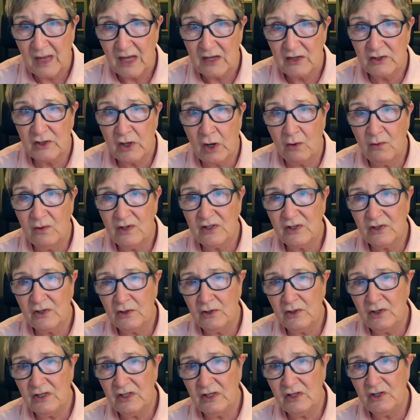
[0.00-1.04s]
So it's
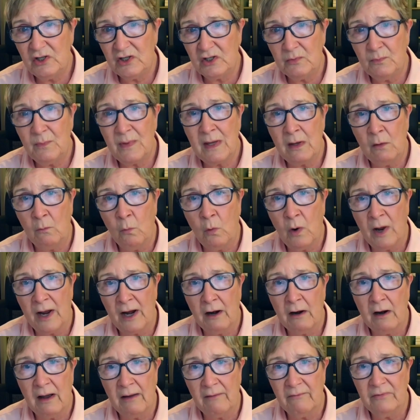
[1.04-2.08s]
good to just be
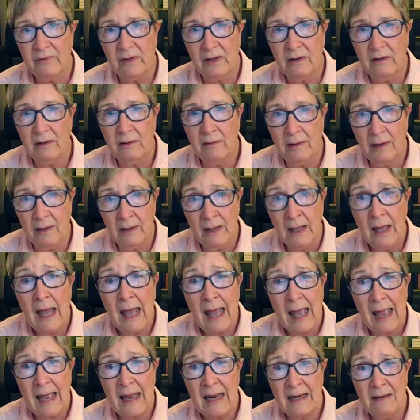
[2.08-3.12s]
aware of it
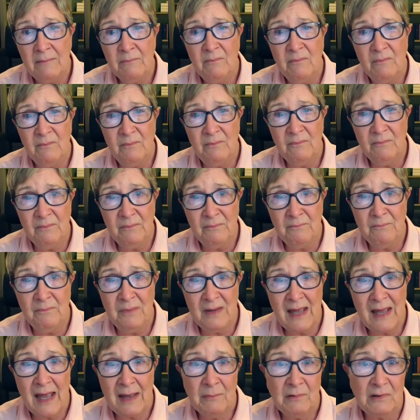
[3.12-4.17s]
and
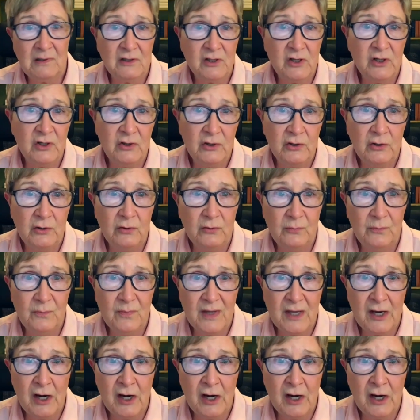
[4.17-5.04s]
be able to,